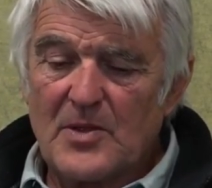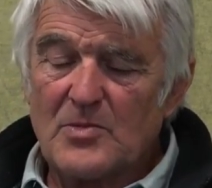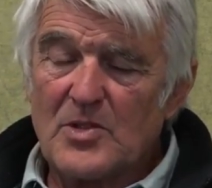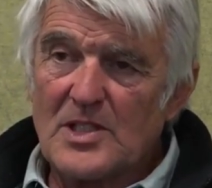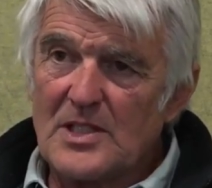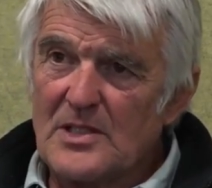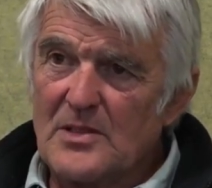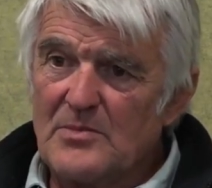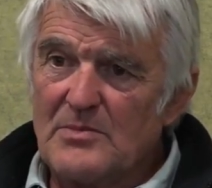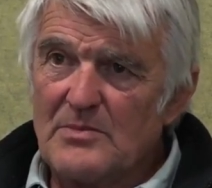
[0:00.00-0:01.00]
almost like
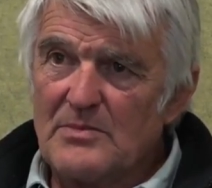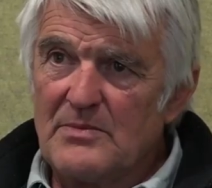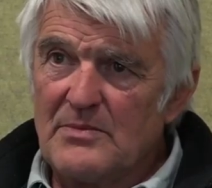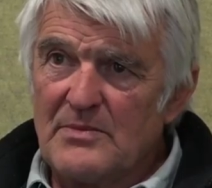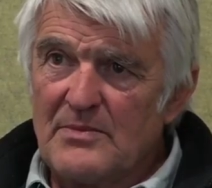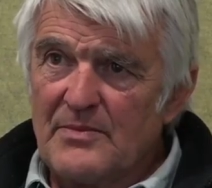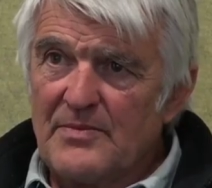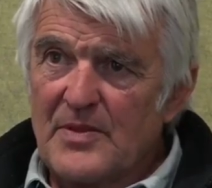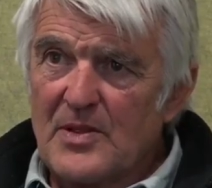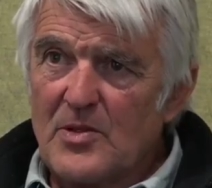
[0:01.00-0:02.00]

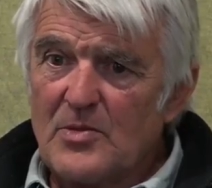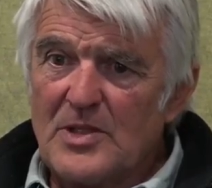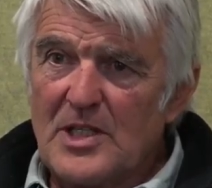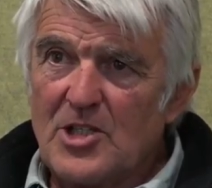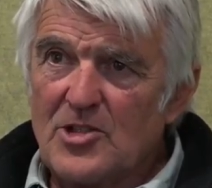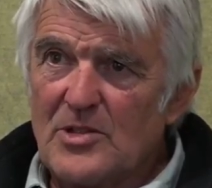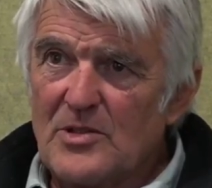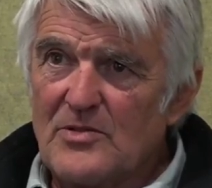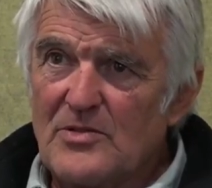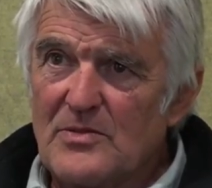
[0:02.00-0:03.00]
a
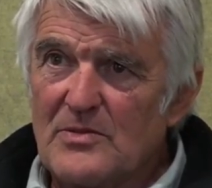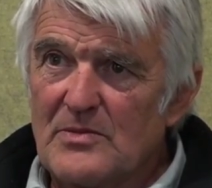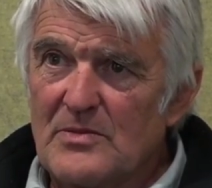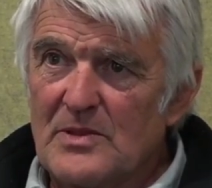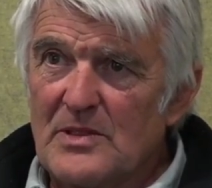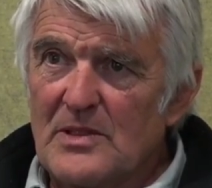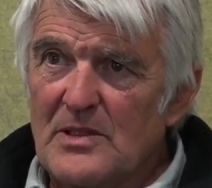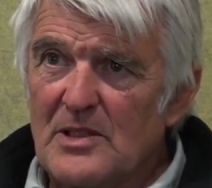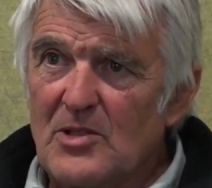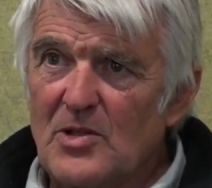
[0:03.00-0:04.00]
combination
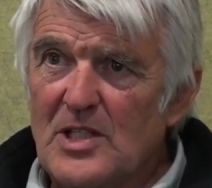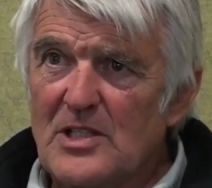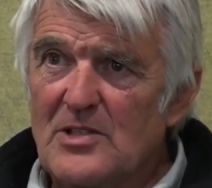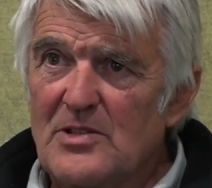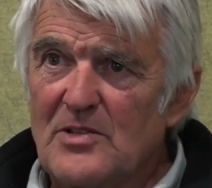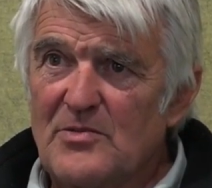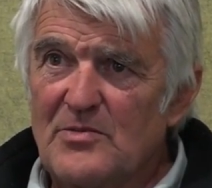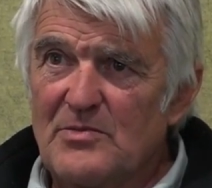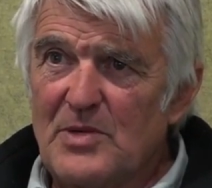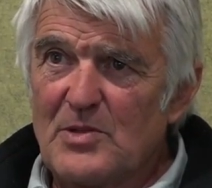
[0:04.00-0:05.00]
of a long history
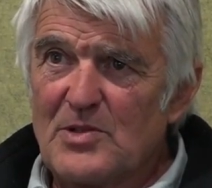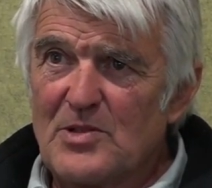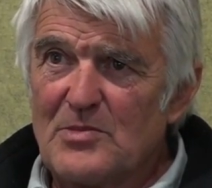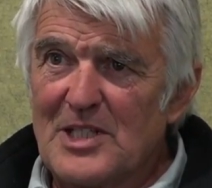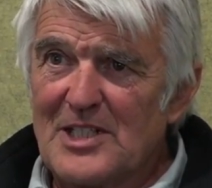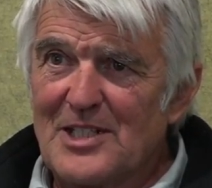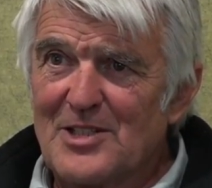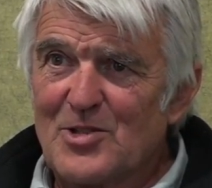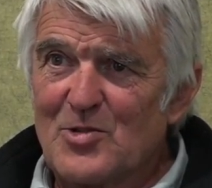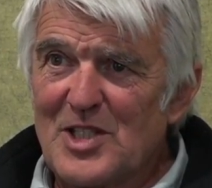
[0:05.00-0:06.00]
of
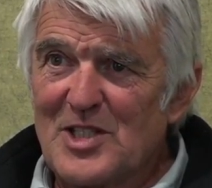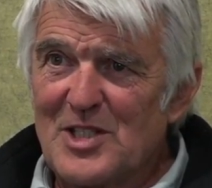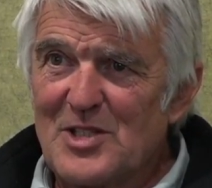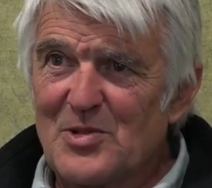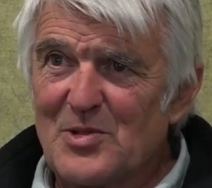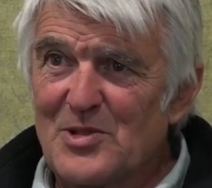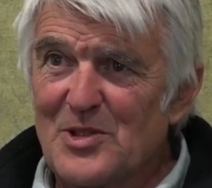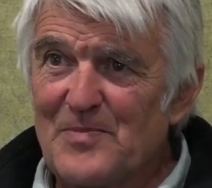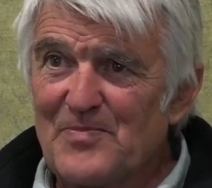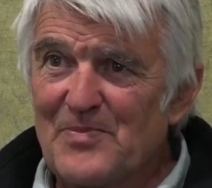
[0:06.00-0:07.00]
post-traumatic stress
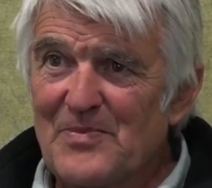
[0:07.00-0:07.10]
disorder.